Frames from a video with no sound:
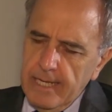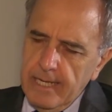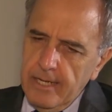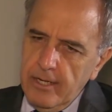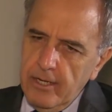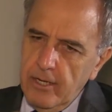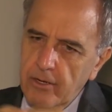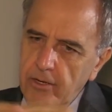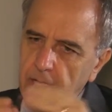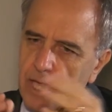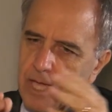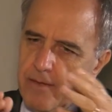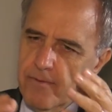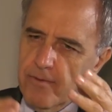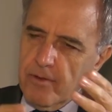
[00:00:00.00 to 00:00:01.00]

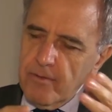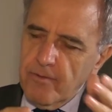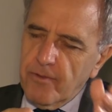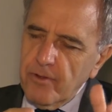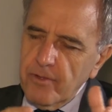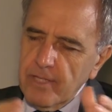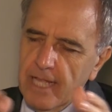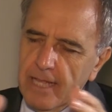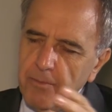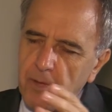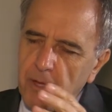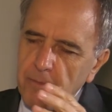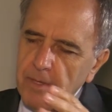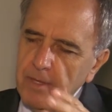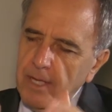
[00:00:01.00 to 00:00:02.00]
Okay, from that
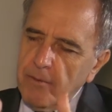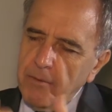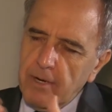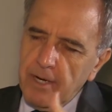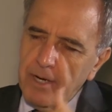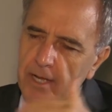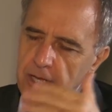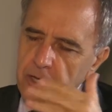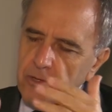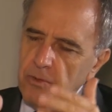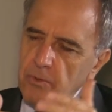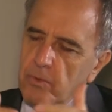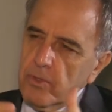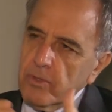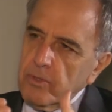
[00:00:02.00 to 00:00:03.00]
moment our
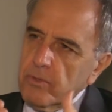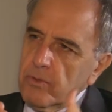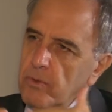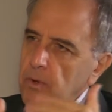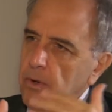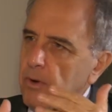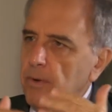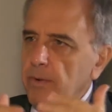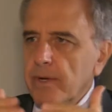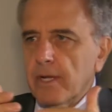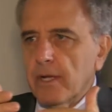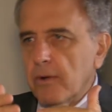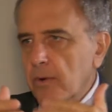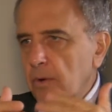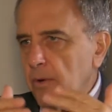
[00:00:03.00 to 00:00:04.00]
relation was growing
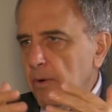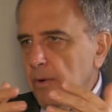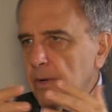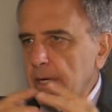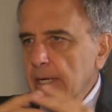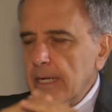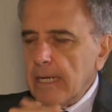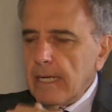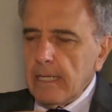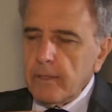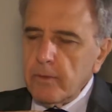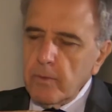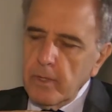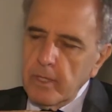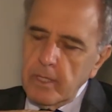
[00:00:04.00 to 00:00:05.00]
and growing,
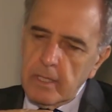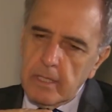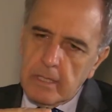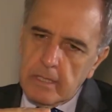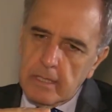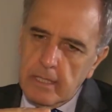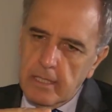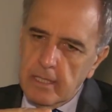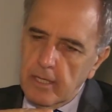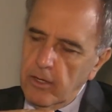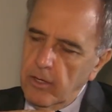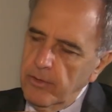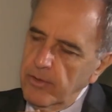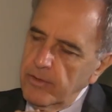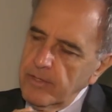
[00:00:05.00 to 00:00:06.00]
and we did a
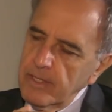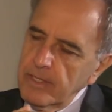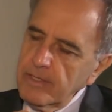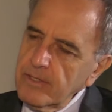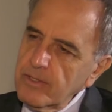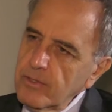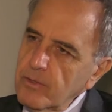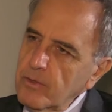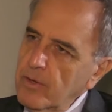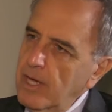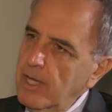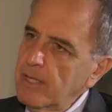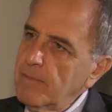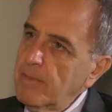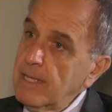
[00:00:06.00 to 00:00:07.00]
lot of things
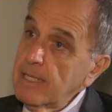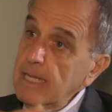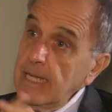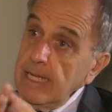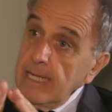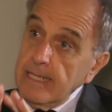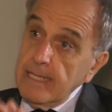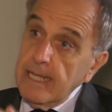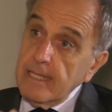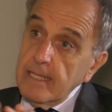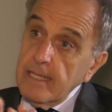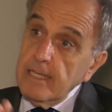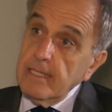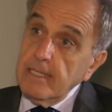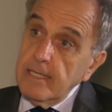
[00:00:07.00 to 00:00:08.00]
together. But
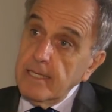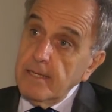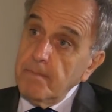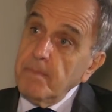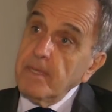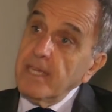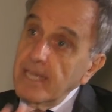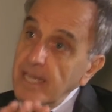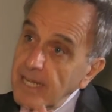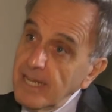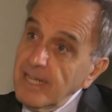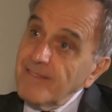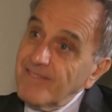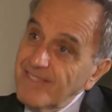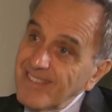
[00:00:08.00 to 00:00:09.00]
that is the
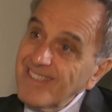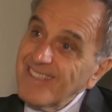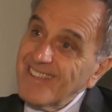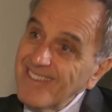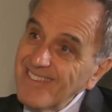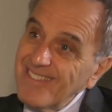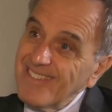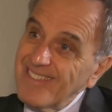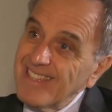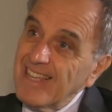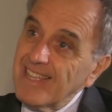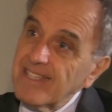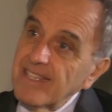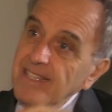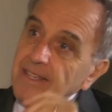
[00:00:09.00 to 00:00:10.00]
beginning of
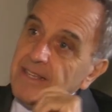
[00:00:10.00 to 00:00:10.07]
that